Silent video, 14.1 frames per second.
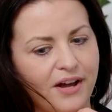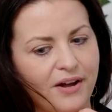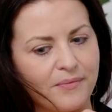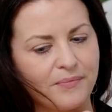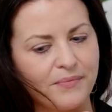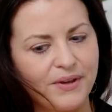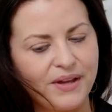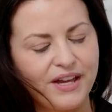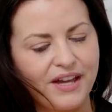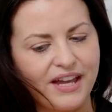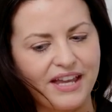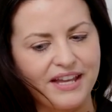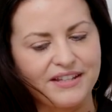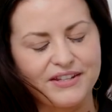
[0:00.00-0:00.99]
Um,
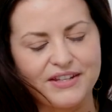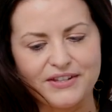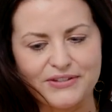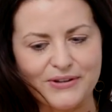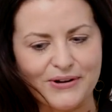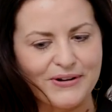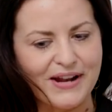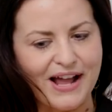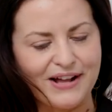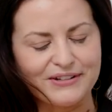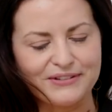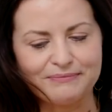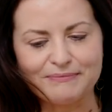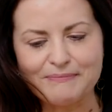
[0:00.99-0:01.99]
it, it started
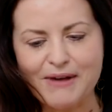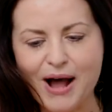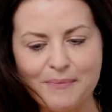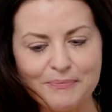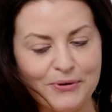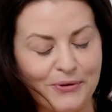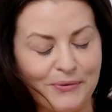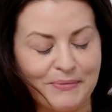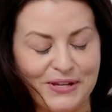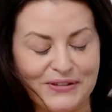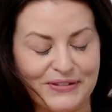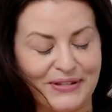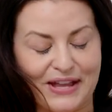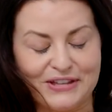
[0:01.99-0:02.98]
out humble,
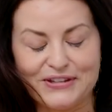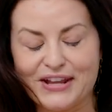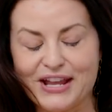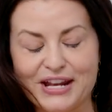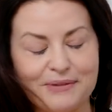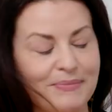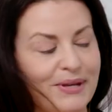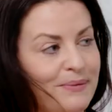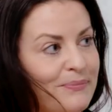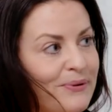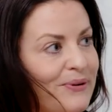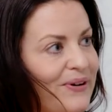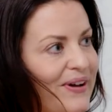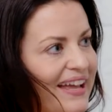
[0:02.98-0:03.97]
me just educating
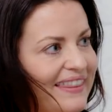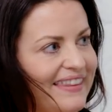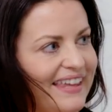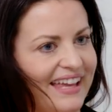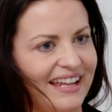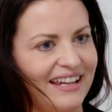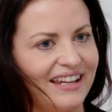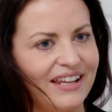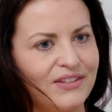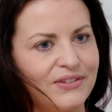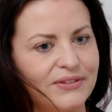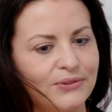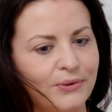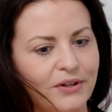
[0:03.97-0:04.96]
people, and then
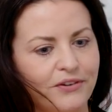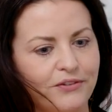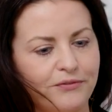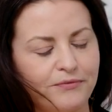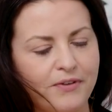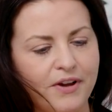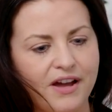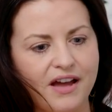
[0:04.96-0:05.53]
it's sort of,